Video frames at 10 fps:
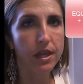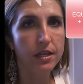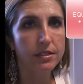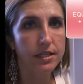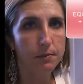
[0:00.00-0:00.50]

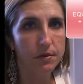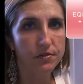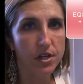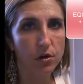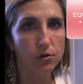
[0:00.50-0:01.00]
statement of
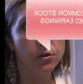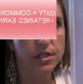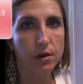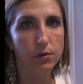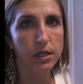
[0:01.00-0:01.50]
stockholders'
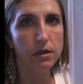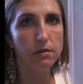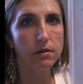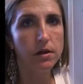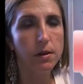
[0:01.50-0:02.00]
equity,
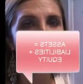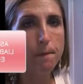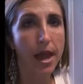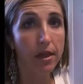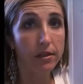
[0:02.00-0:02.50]

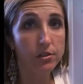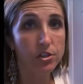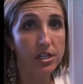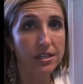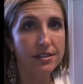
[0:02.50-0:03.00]
balance
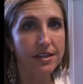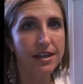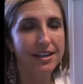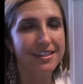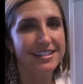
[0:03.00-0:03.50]
sheet,
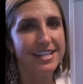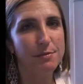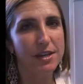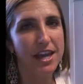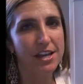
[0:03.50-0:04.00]
and the
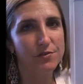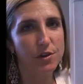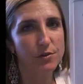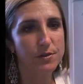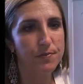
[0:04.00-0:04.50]
statement of cash
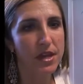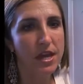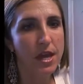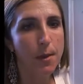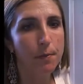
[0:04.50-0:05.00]
flows.
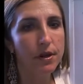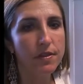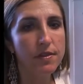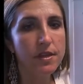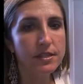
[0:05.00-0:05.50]
But
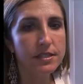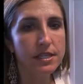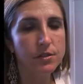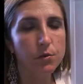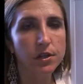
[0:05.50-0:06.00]
in this
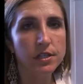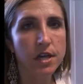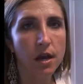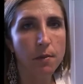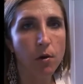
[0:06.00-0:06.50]
lesson, we're going to
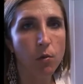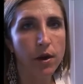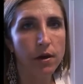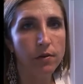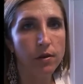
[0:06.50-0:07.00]
talk about
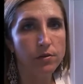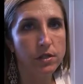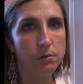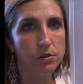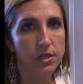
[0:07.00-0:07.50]
where those
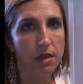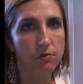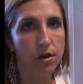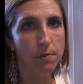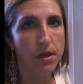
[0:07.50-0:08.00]
numbers came
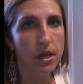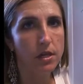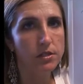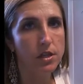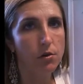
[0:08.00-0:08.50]
from.
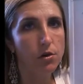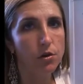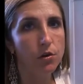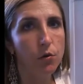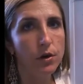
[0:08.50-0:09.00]
So you're
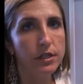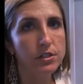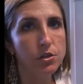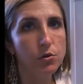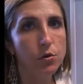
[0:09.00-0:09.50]
going
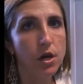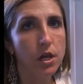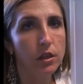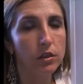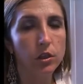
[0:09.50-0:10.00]
to
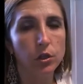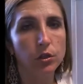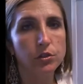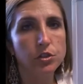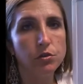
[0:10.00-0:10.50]

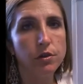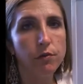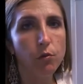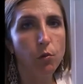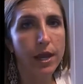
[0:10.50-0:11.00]
learn two
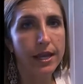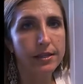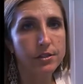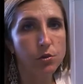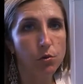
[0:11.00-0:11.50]
different
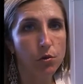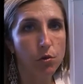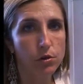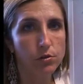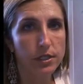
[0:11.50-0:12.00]
ways to
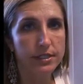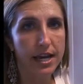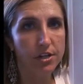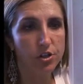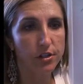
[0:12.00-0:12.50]
record
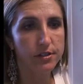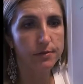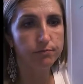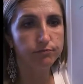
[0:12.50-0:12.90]
transactions.